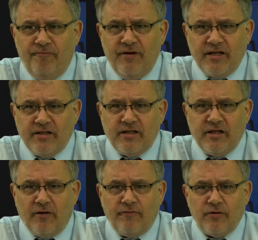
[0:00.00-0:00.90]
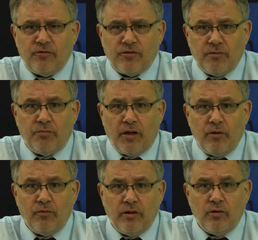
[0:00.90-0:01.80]
vested self-interest in
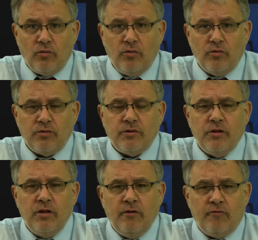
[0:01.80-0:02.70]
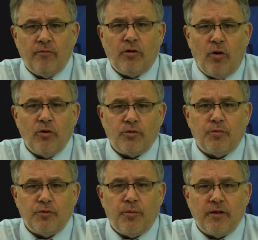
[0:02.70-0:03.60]
playing within the rules from the lawyer's
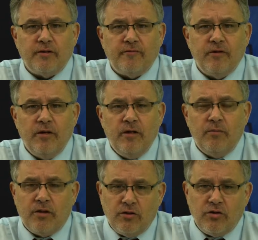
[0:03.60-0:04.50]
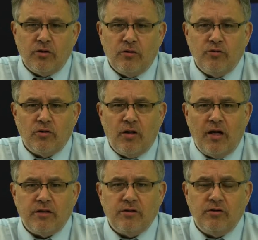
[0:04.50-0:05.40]
perspective, because you can lose your
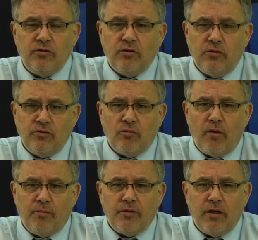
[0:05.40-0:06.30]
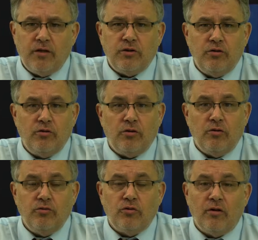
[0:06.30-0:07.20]
license, you can lose your reputation, you can
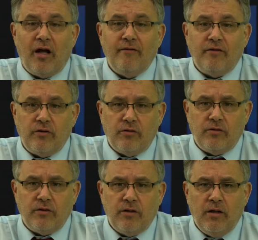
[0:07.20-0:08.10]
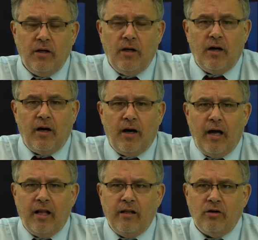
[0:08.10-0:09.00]
lose your livelihood.
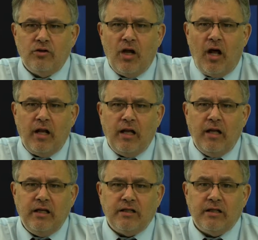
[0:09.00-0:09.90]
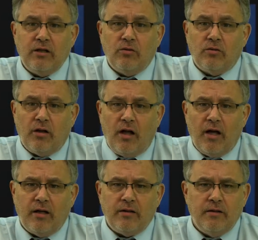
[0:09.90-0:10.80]
And there's not any single
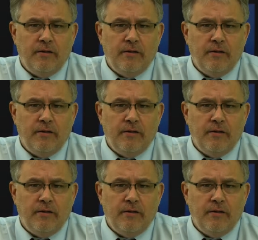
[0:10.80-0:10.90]
client